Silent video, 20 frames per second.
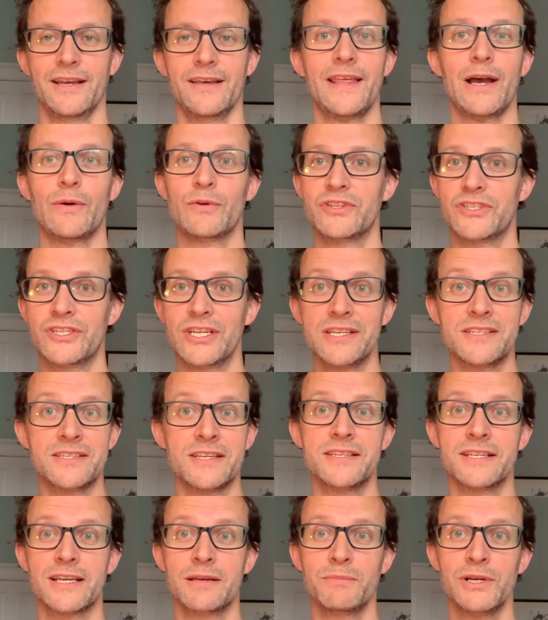That was
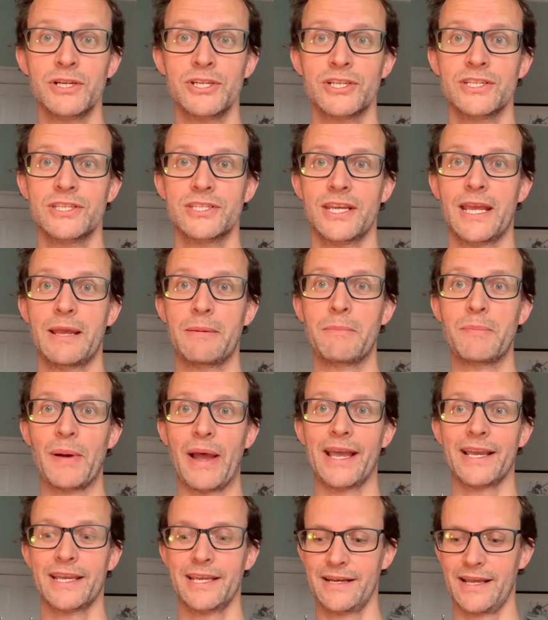Jesus' commission to him
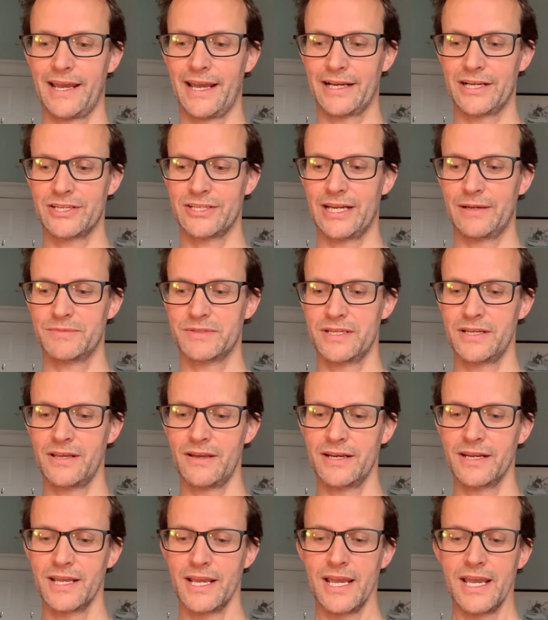back in Acts chapter
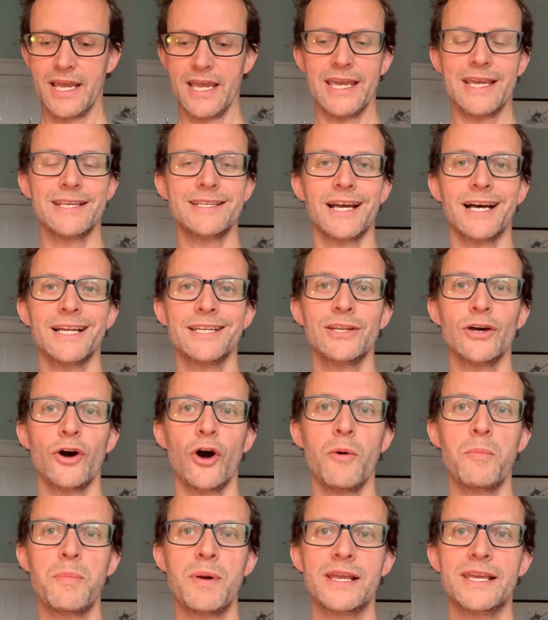9. He's under
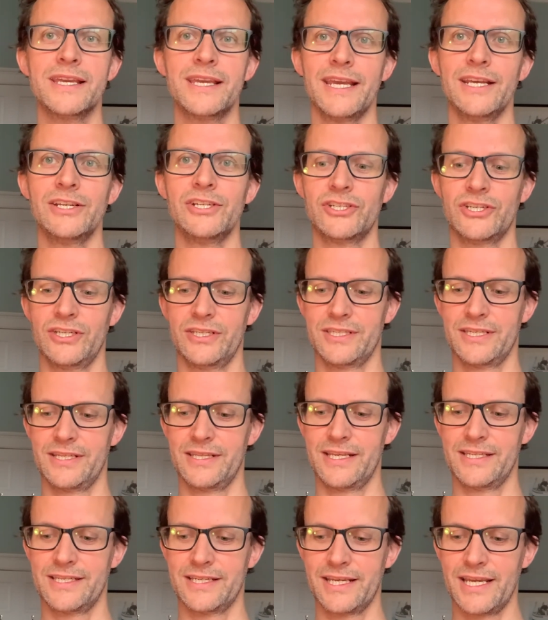obligation to
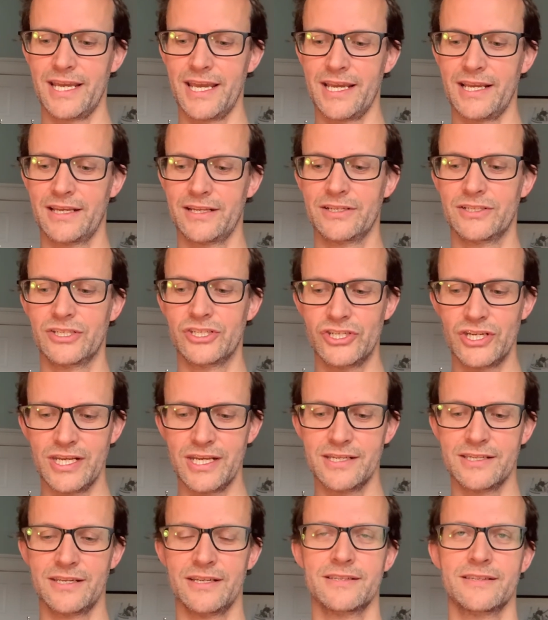this King,
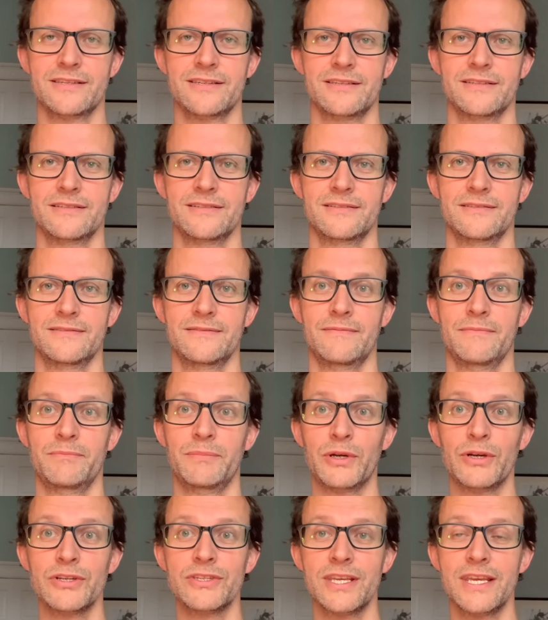Jesus,
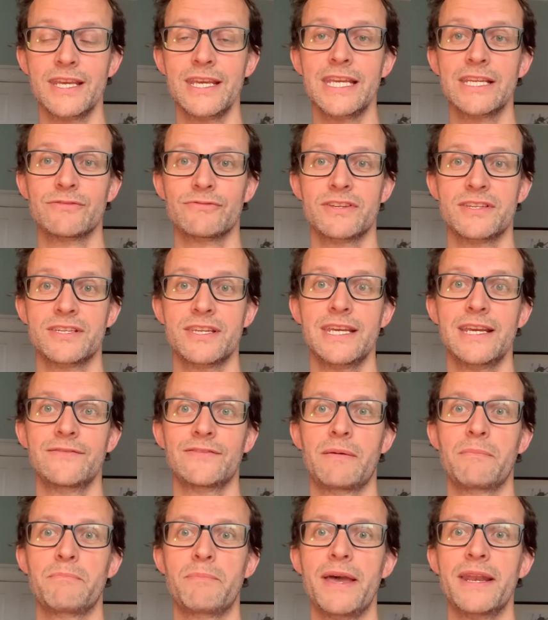because he's received
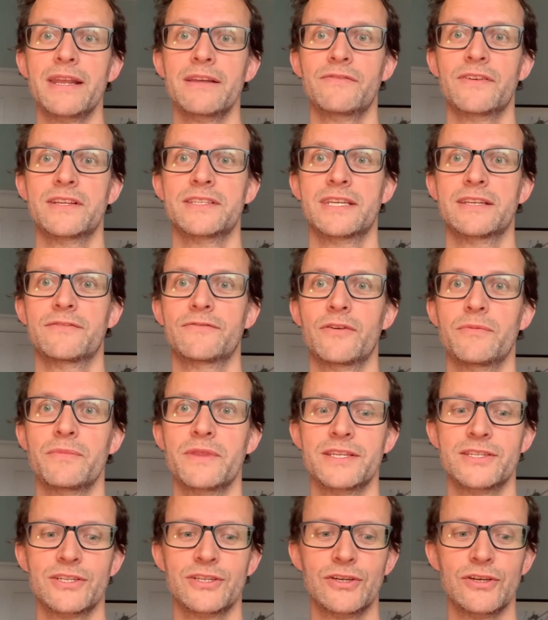and benefited from
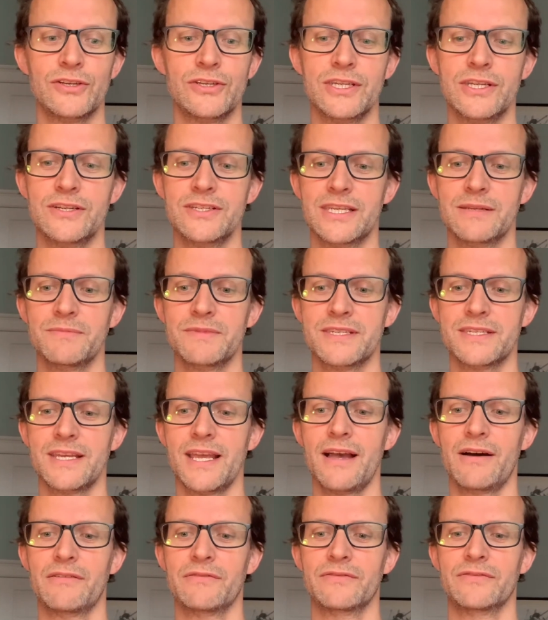this good news
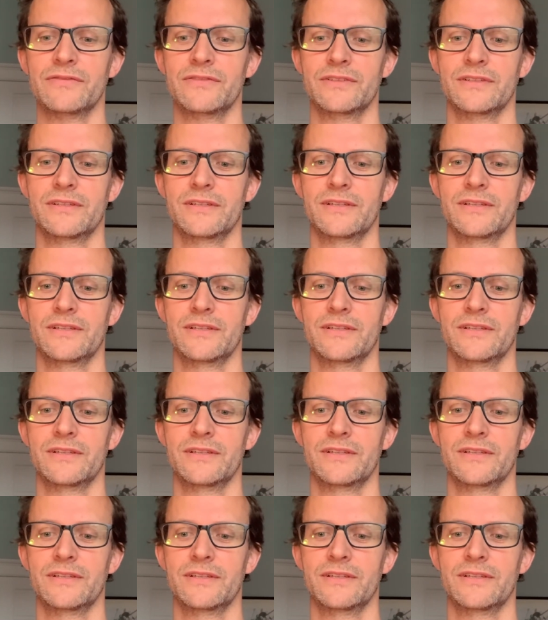himself.